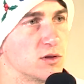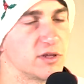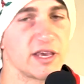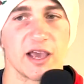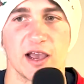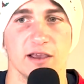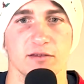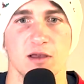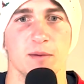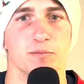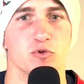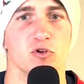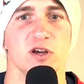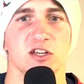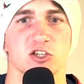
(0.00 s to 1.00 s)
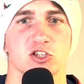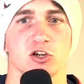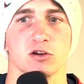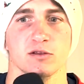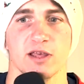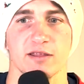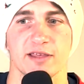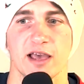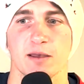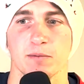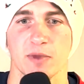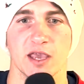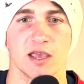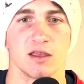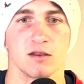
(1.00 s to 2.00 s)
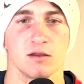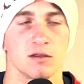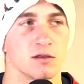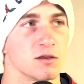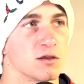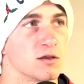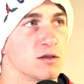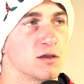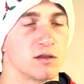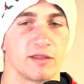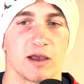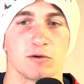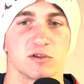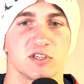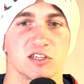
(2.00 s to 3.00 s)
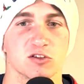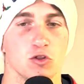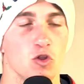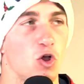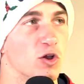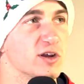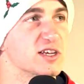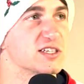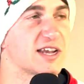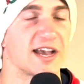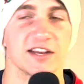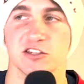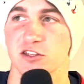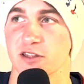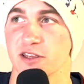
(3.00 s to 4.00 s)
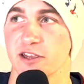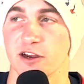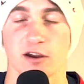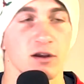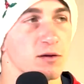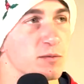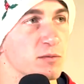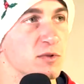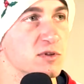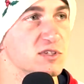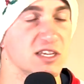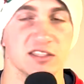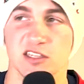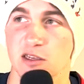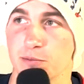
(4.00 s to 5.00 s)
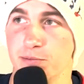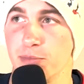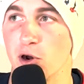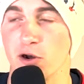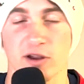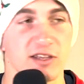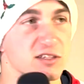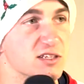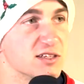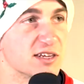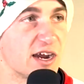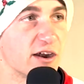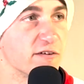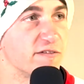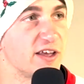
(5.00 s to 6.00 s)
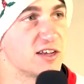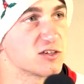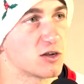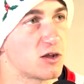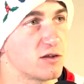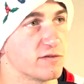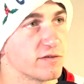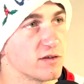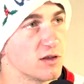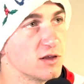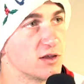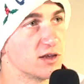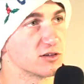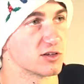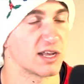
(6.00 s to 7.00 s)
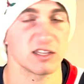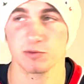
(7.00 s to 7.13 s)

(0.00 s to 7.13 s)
Yeah, I'm pretty sure that man, that was his longest catch of the year since he burnt his entire face off. So that's